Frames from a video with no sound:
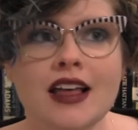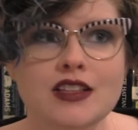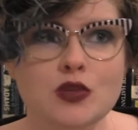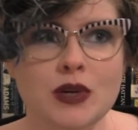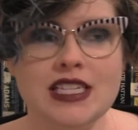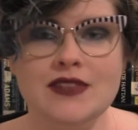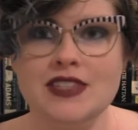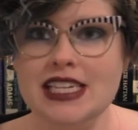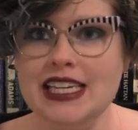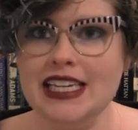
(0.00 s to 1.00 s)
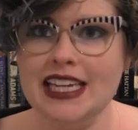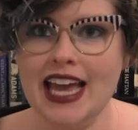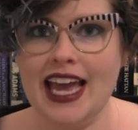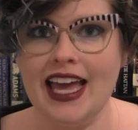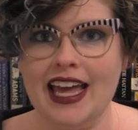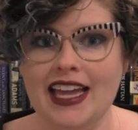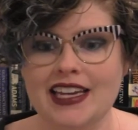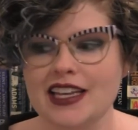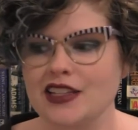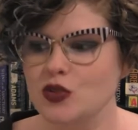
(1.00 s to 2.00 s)
2017
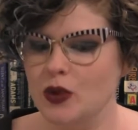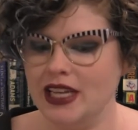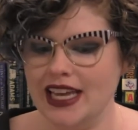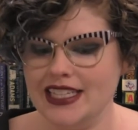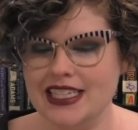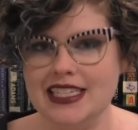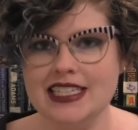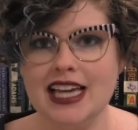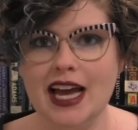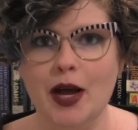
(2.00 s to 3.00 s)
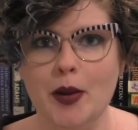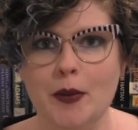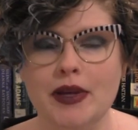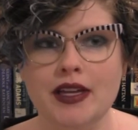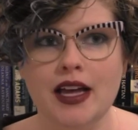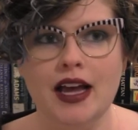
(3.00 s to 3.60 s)
and 2018 to come.